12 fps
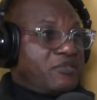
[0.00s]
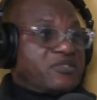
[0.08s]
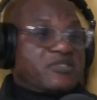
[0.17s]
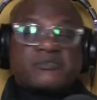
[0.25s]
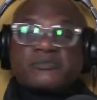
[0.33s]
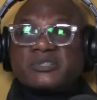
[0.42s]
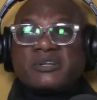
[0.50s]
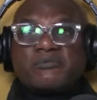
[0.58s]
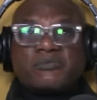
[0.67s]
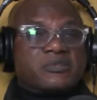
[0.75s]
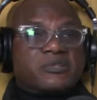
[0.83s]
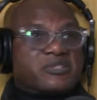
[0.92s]
this is what I
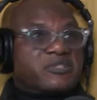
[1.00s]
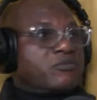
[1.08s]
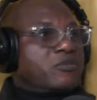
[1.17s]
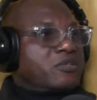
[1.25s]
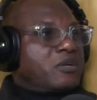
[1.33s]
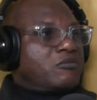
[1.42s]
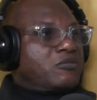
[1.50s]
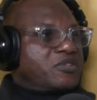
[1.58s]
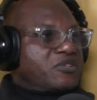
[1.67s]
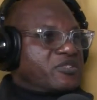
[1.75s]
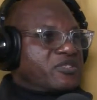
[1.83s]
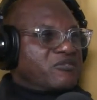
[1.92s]
want, this is what I want,
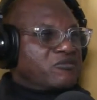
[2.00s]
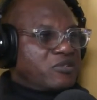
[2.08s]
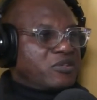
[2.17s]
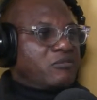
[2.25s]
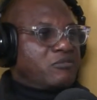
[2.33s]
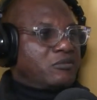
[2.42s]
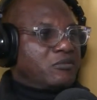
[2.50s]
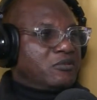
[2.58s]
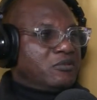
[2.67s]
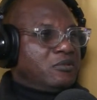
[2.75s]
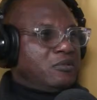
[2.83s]
this is what I want.